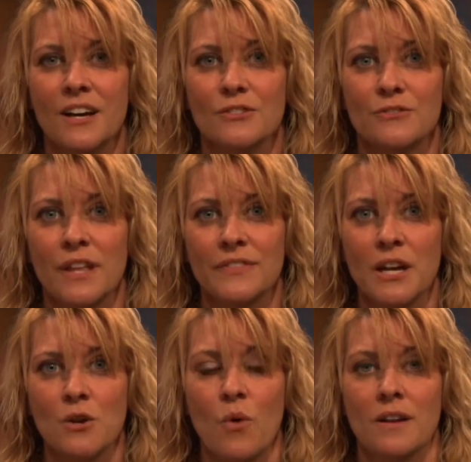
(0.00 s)
that
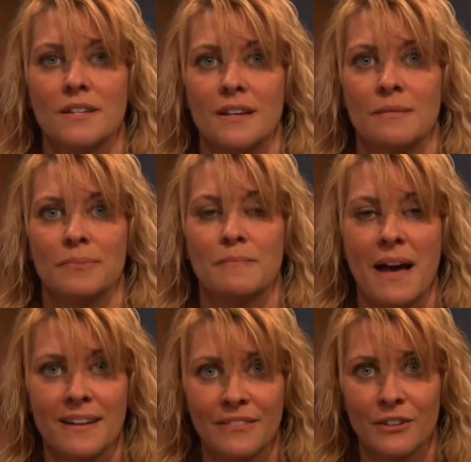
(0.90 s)
they want to
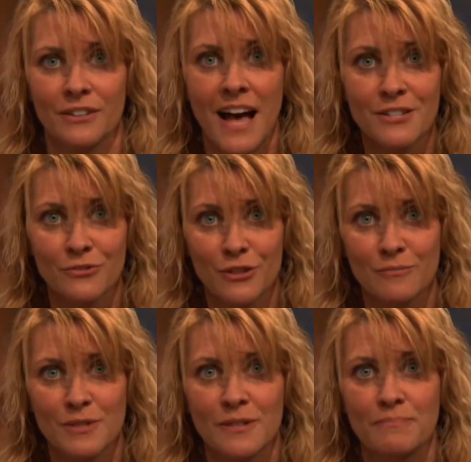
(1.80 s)
implement in their
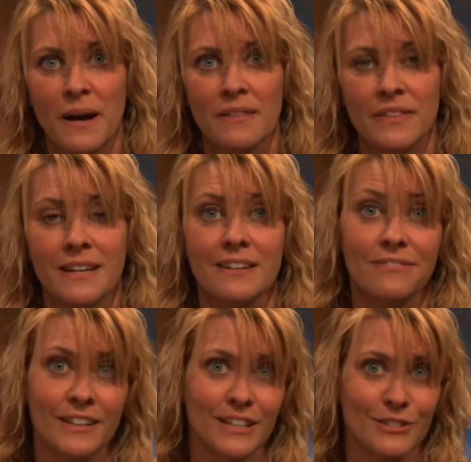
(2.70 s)
classrooms, but they need
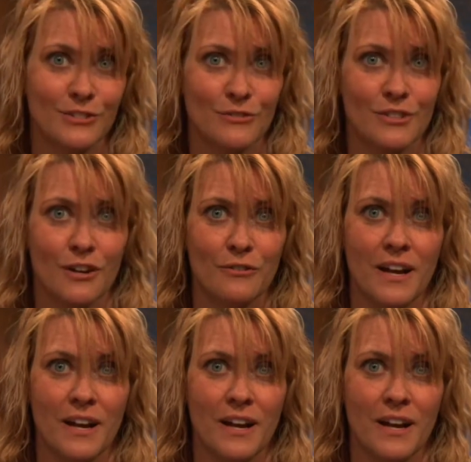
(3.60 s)
funding to do so.